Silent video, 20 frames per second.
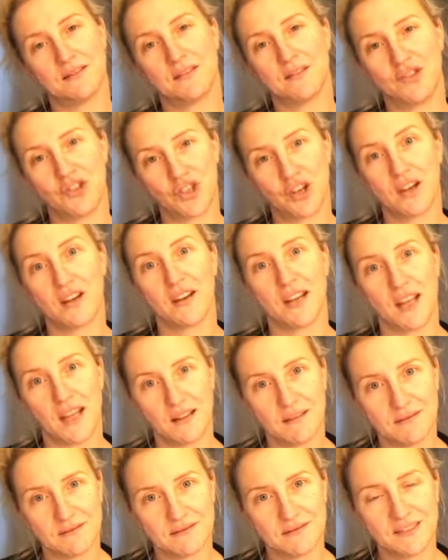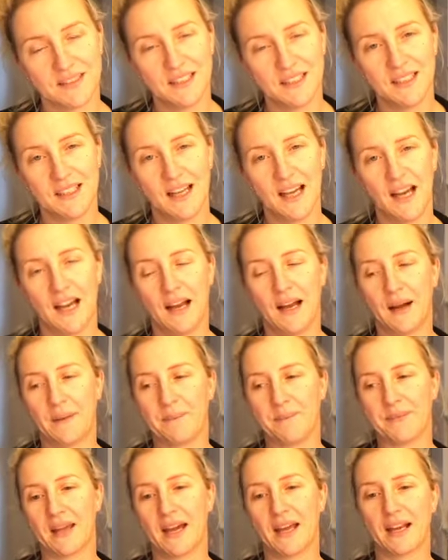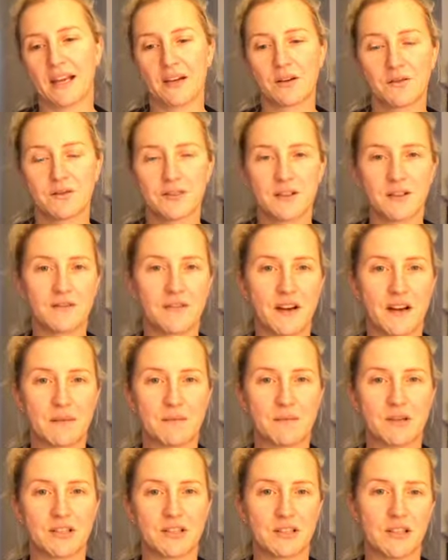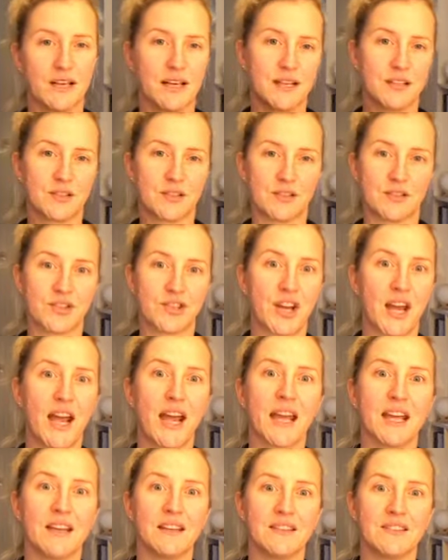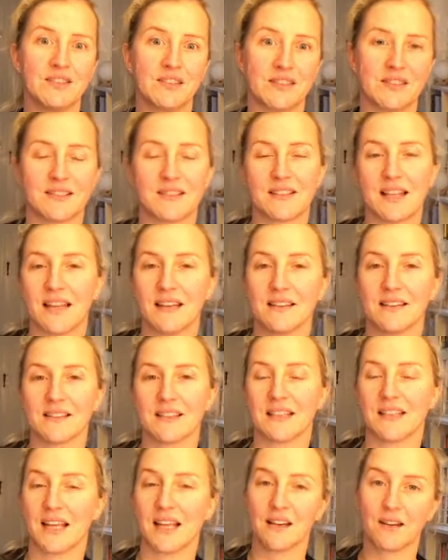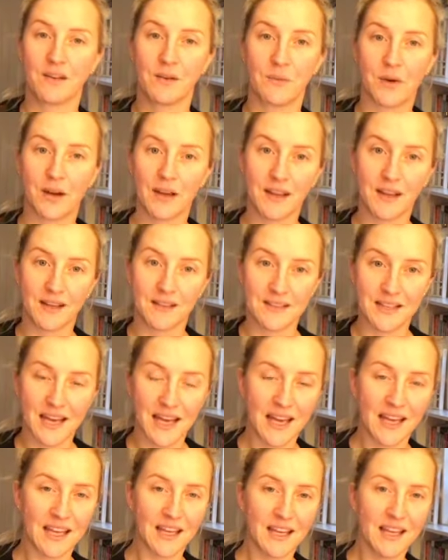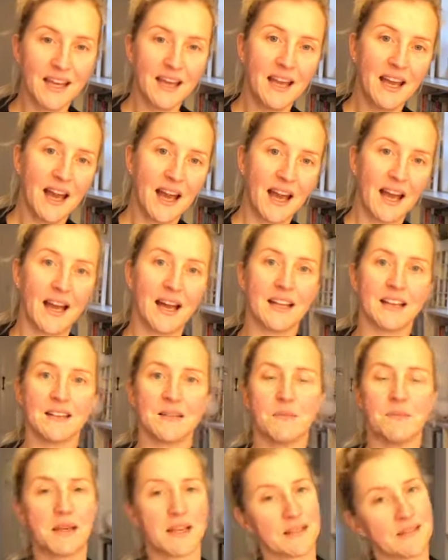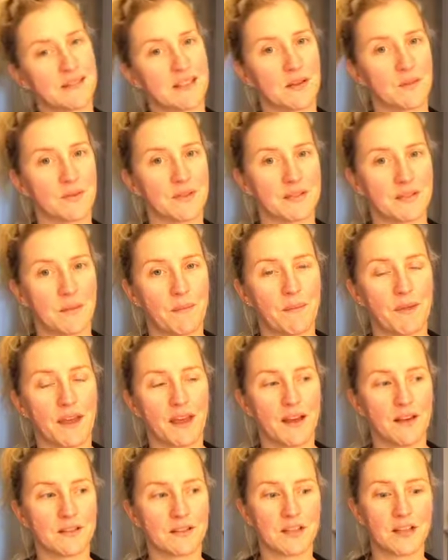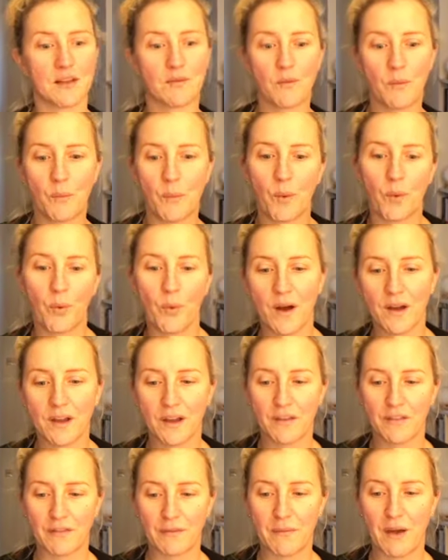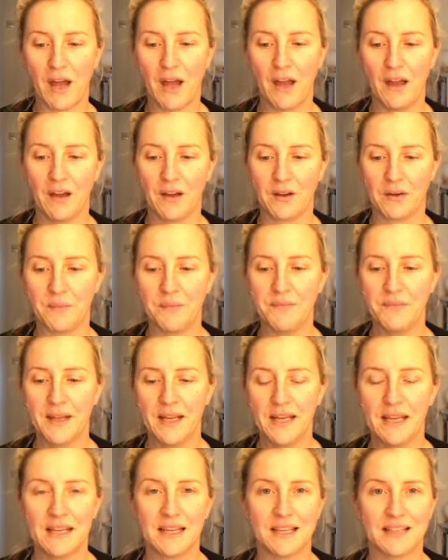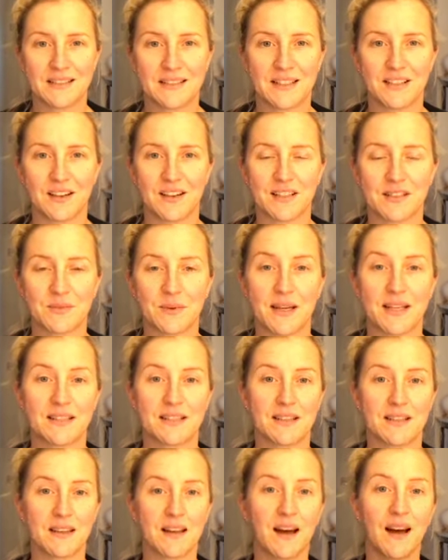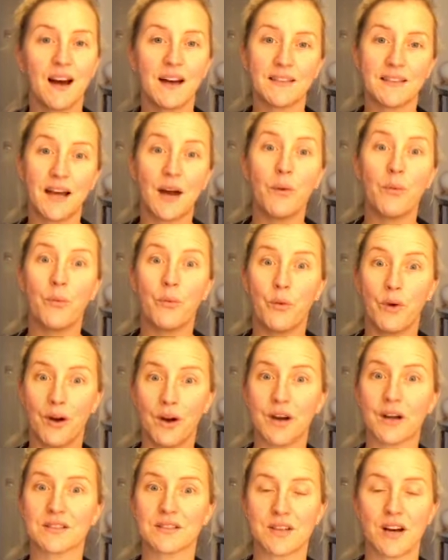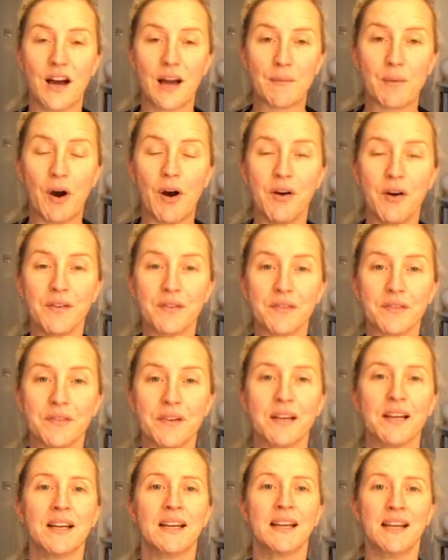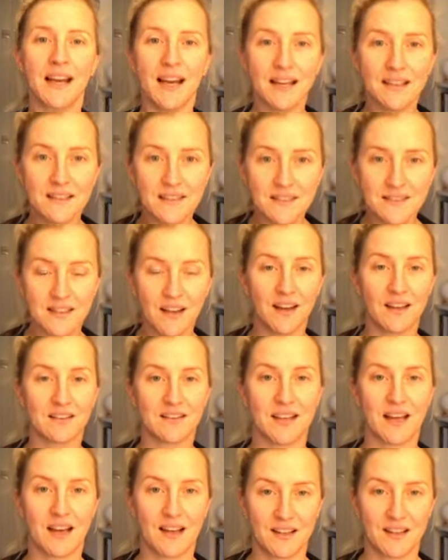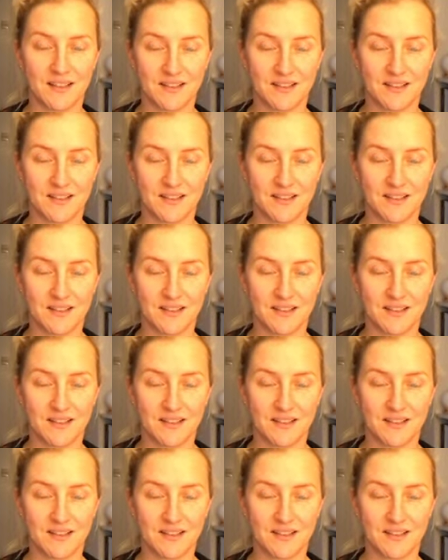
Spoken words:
journey. And I also very much like to change the scent at the end of the working day and mix it up with something else. I think when we're all working from home, it's a nice way to cut that work time off and start that,